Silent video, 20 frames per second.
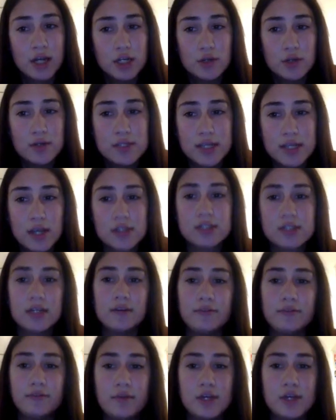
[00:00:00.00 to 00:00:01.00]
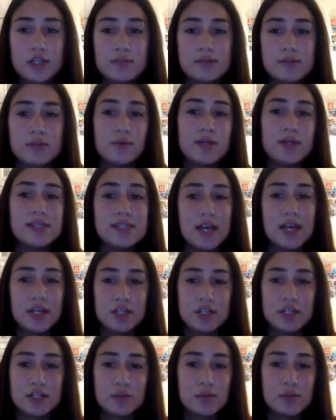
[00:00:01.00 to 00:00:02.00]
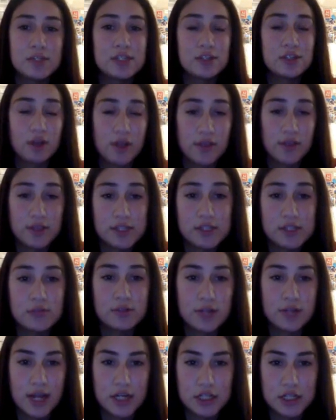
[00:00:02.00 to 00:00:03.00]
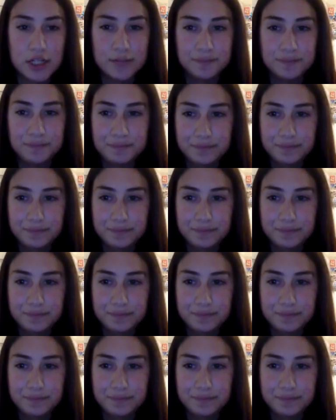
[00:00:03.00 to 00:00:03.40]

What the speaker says: new skills and information between sessions, which strengthens retention.